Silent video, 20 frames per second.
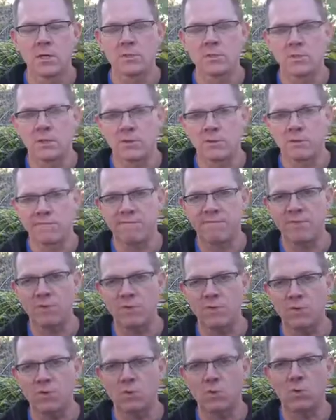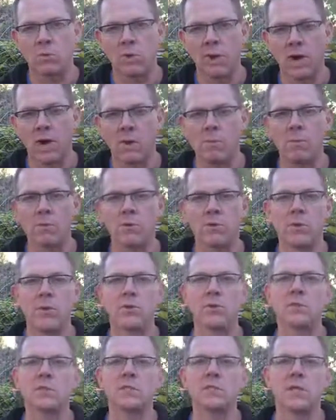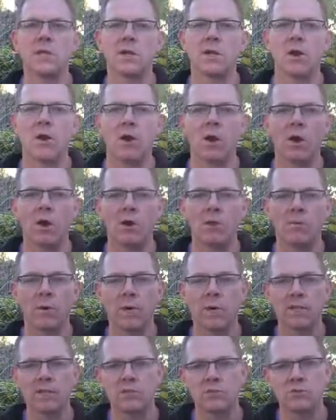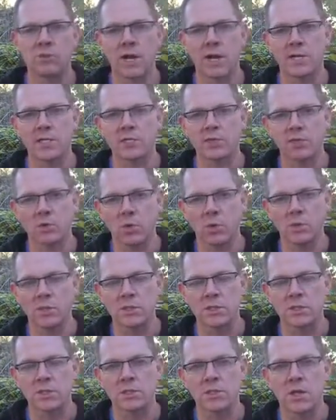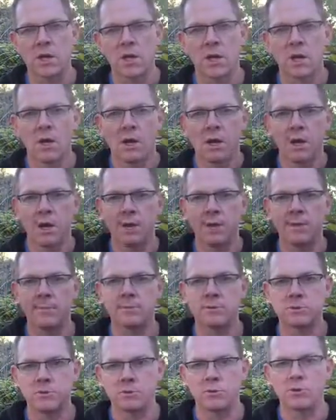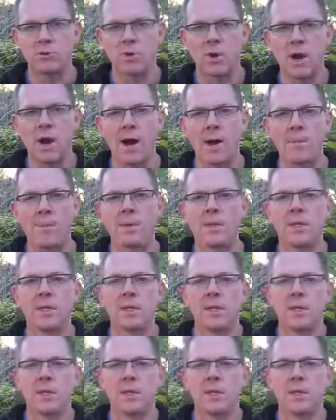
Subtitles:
So in the physical realm, we'll notice that our running stride shortens, our hips will drop,